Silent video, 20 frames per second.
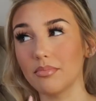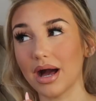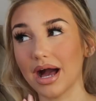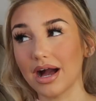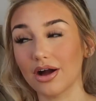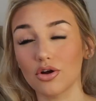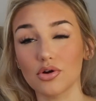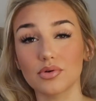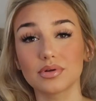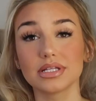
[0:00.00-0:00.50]
but
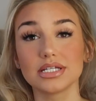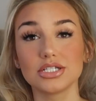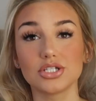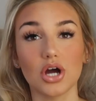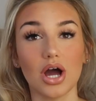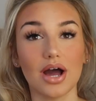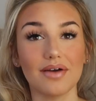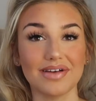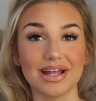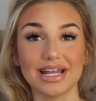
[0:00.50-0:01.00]
I currently
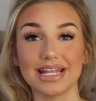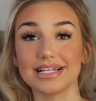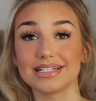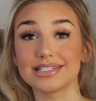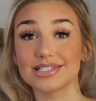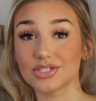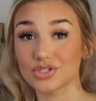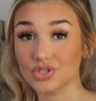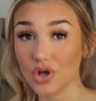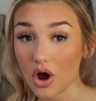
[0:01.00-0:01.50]
don't have any
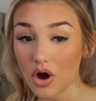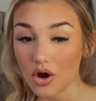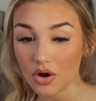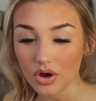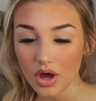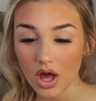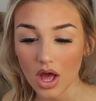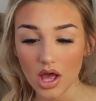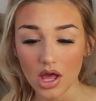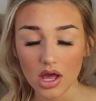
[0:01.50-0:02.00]
in
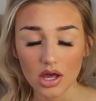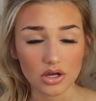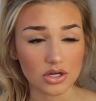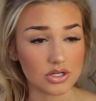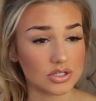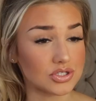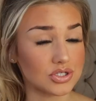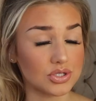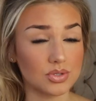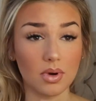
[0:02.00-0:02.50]
stock
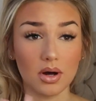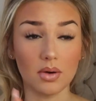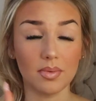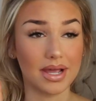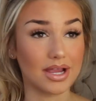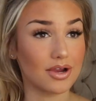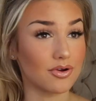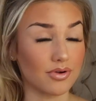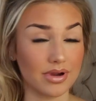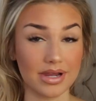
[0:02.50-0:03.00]
because you all
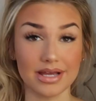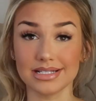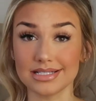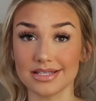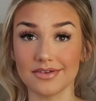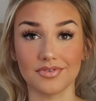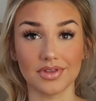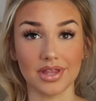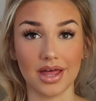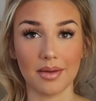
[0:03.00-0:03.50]
went
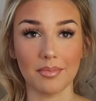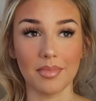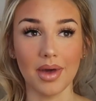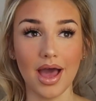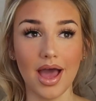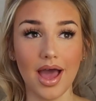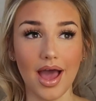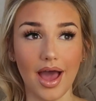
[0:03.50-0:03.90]
crazy for them.